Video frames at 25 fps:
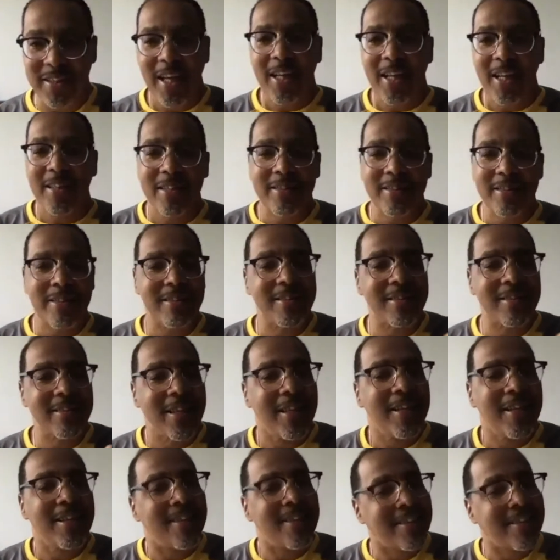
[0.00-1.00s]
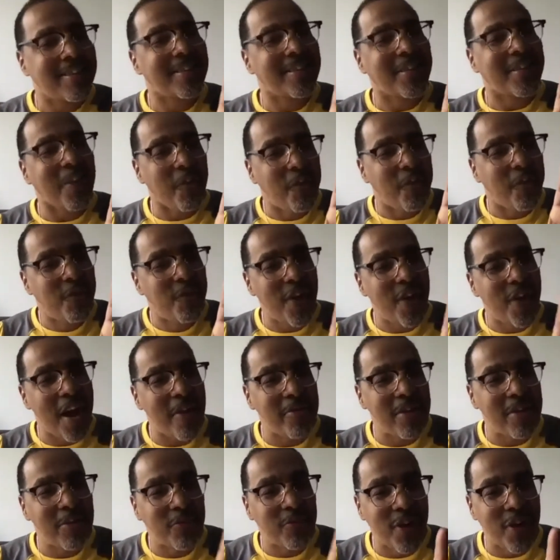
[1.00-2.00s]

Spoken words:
This is a very,